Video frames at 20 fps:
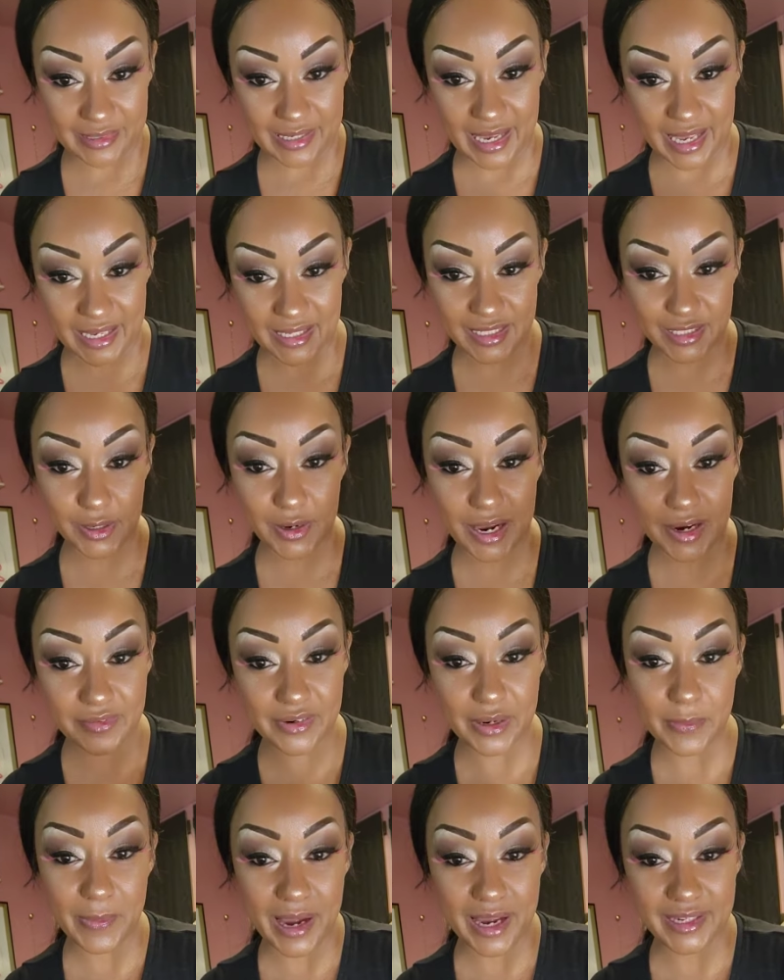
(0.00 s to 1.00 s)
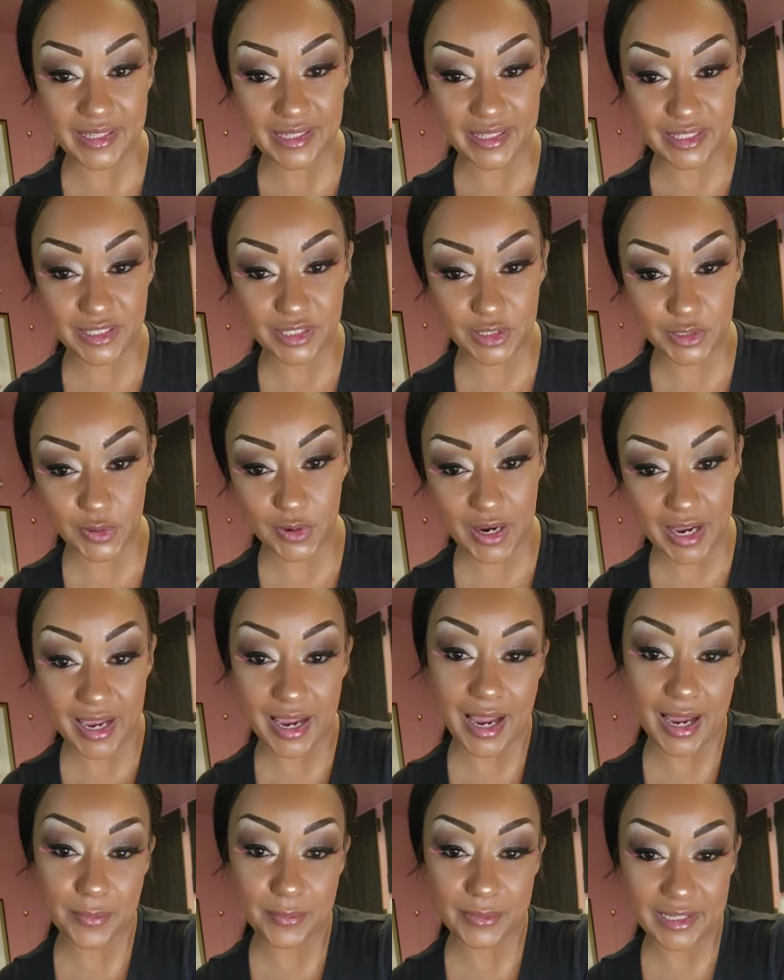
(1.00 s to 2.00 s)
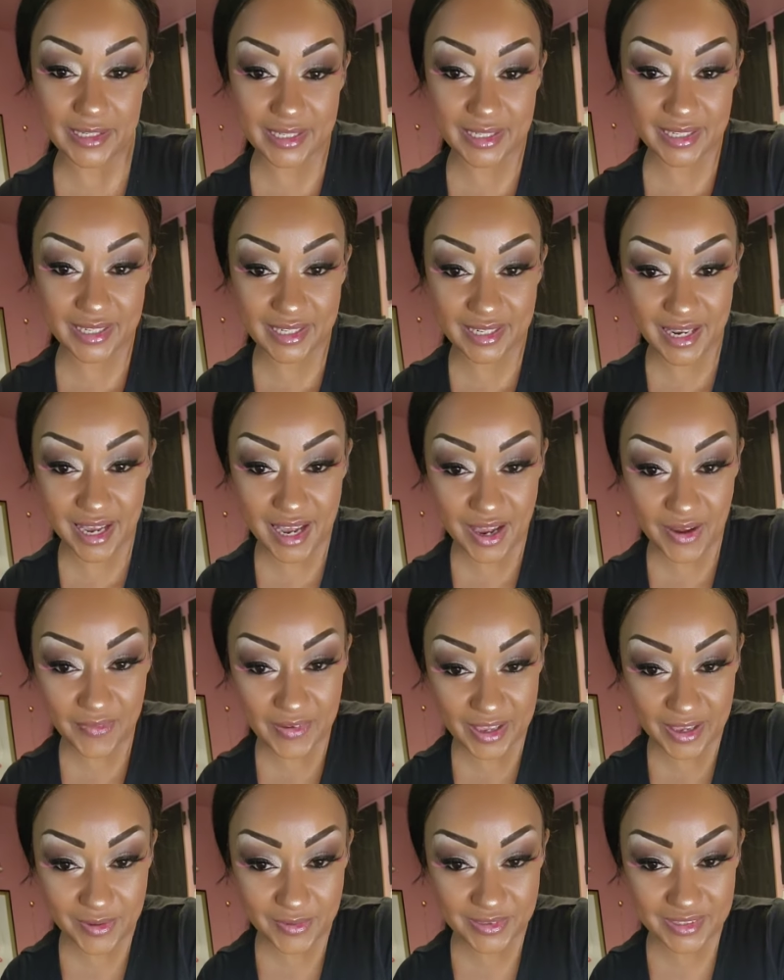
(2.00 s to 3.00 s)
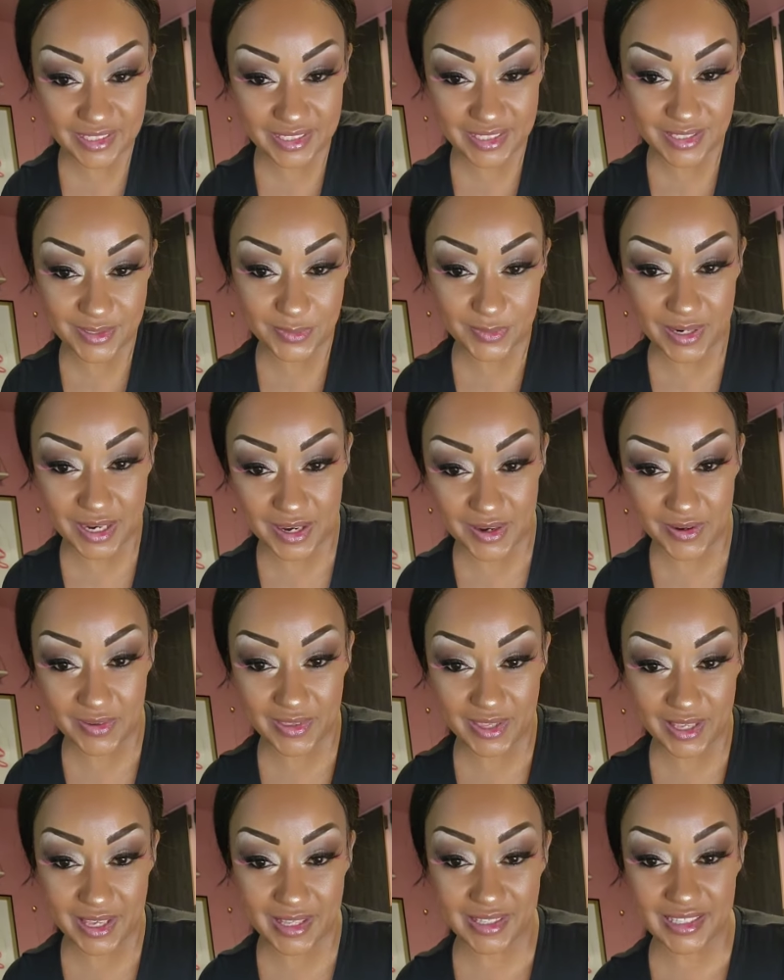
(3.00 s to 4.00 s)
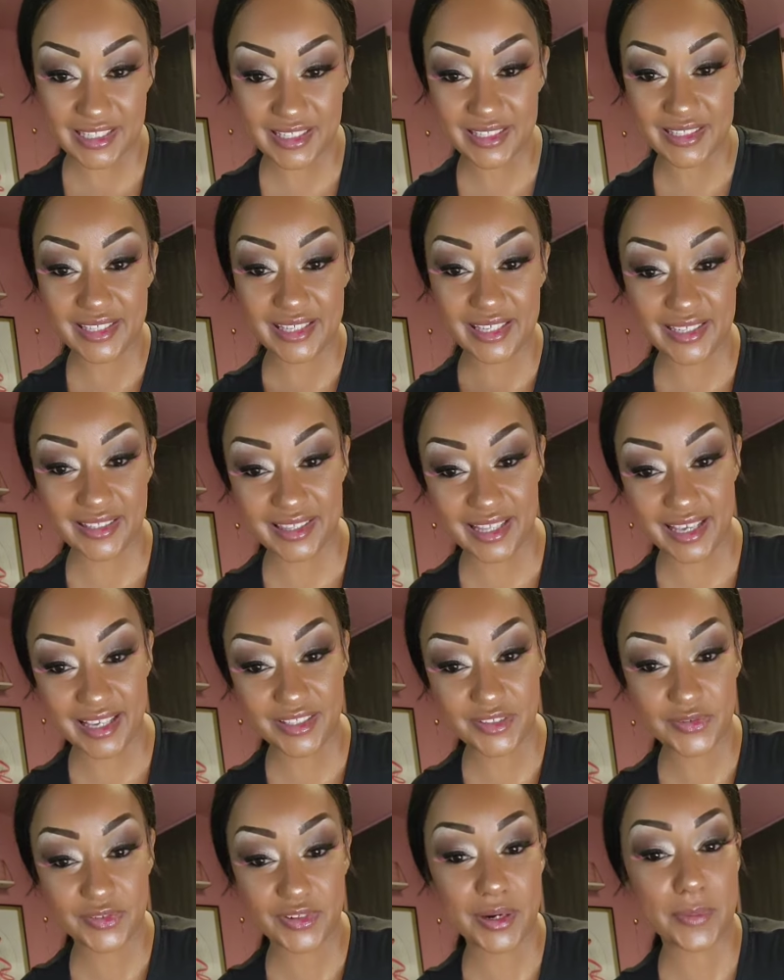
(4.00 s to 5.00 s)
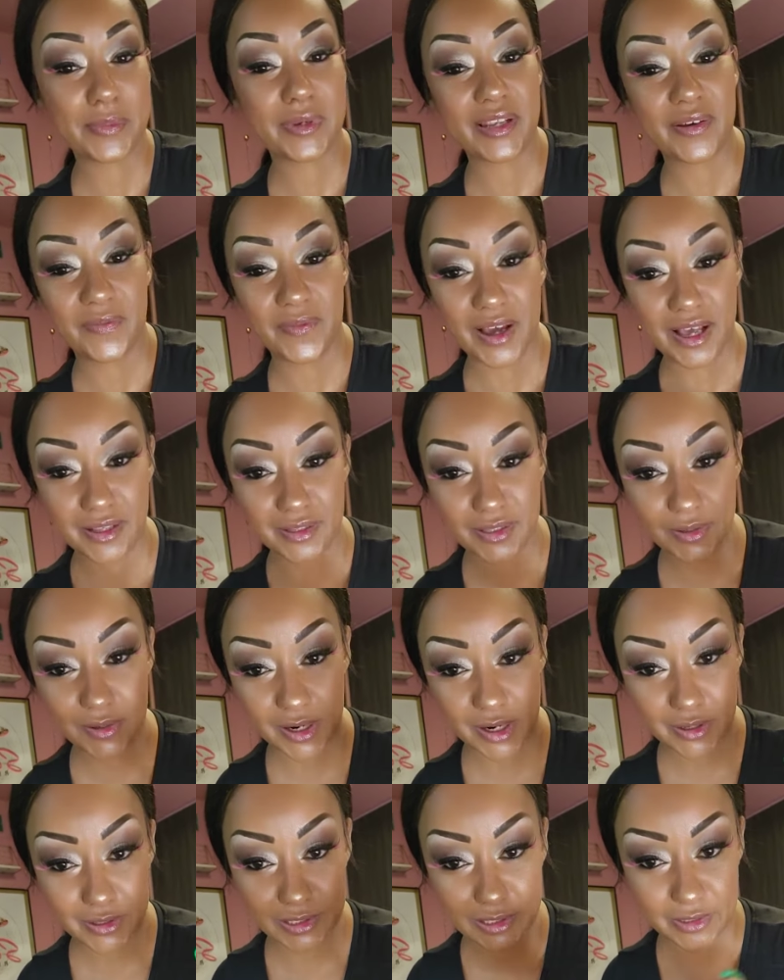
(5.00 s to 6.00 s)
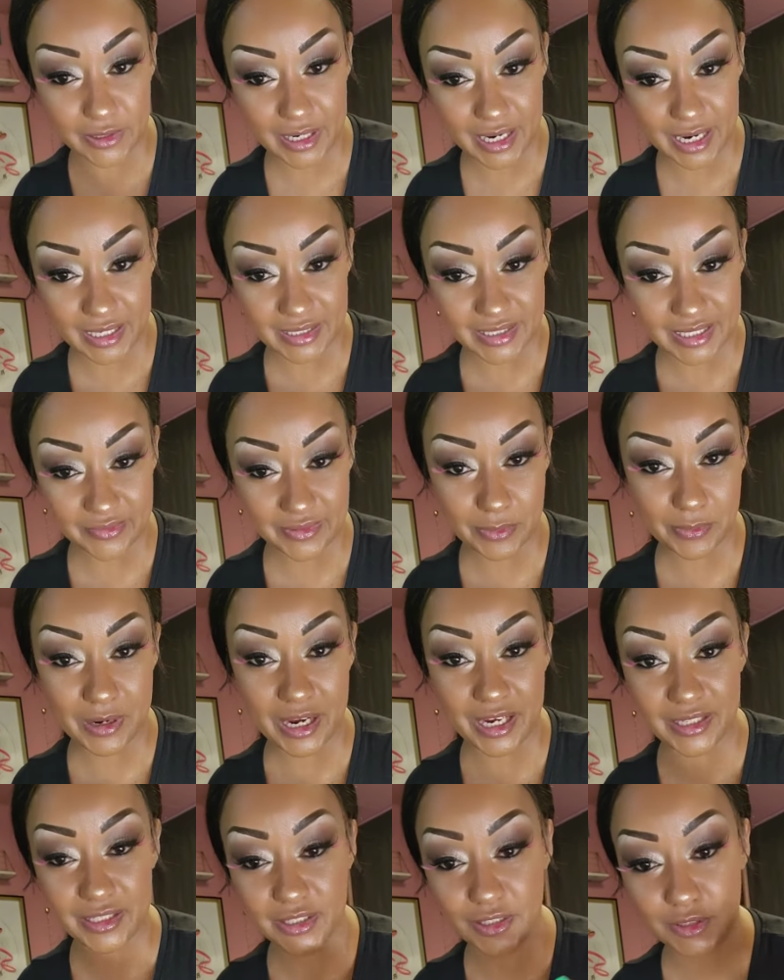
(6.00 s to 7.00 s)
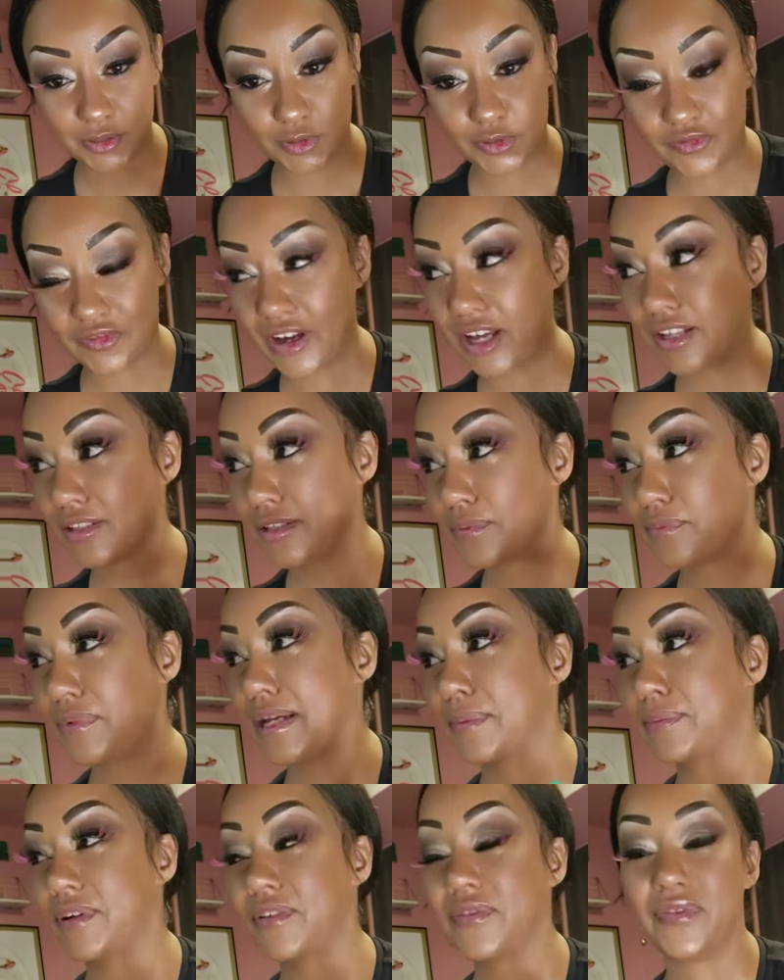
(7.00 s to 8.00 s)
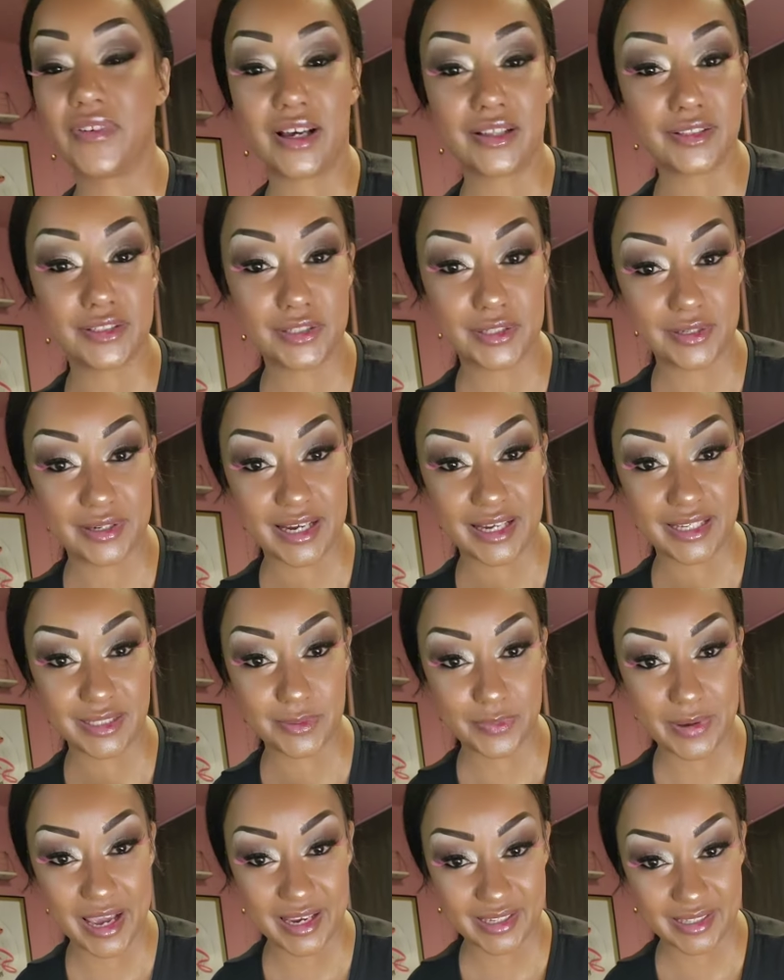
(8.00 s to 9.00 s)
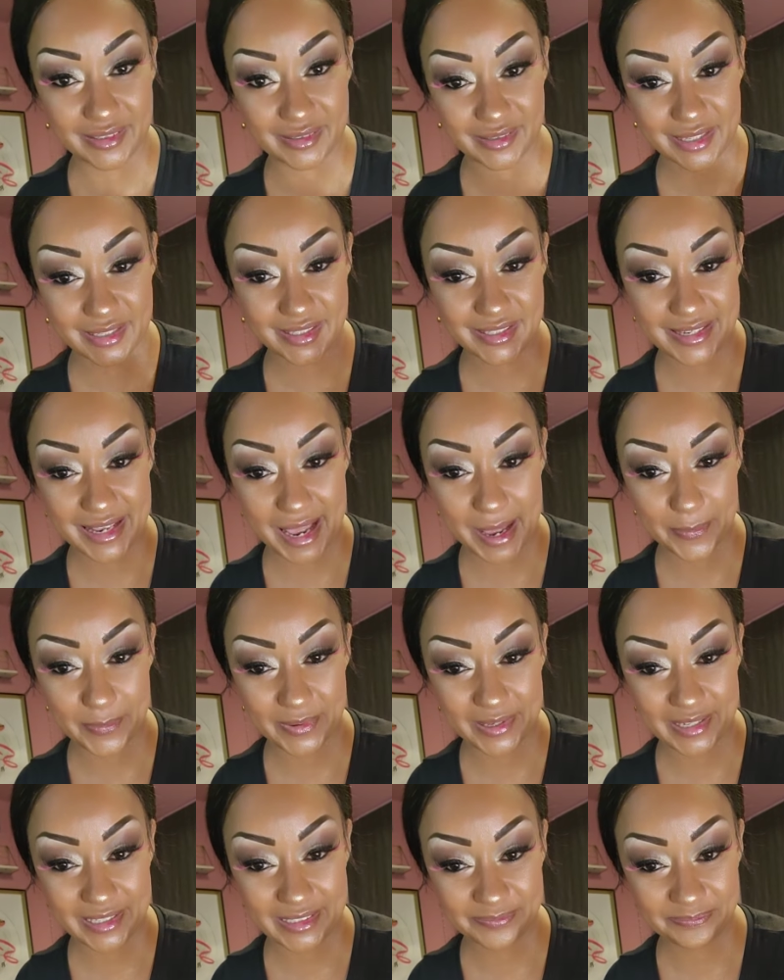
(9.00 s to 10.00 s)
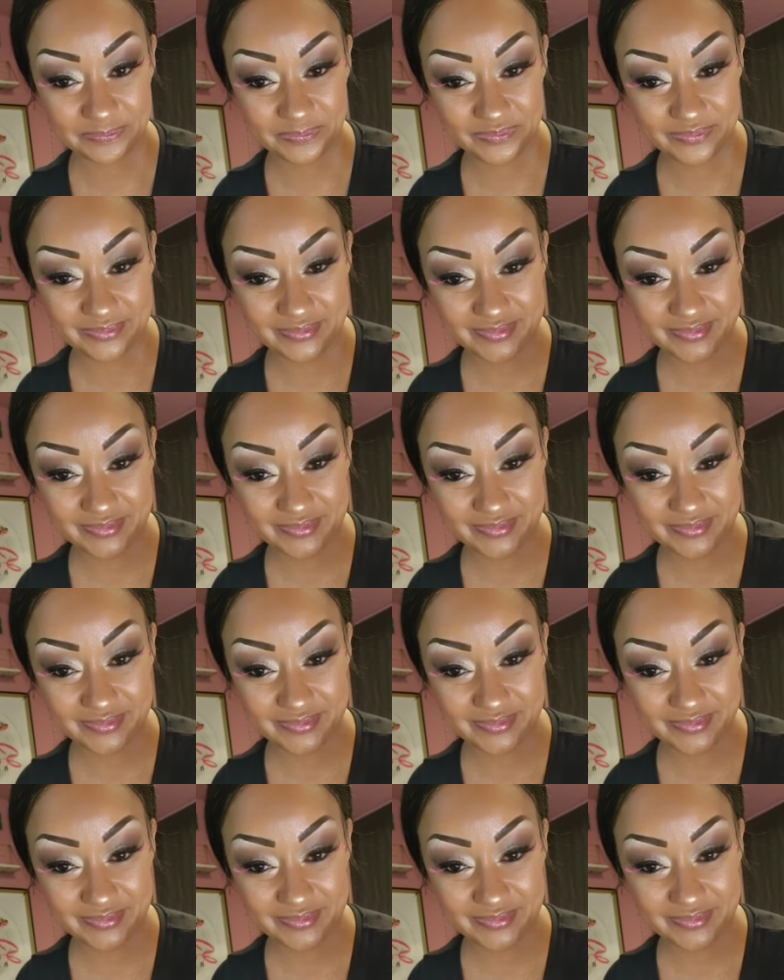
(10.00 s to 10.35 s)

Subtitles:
Yes, so everybody enjoy. I'm gonna get off. Health is wealth, holistic. Thanks for, I'm gonna follow all you guys. Everybody who followed me, I'm gonna follow you guys back, and let's tap in.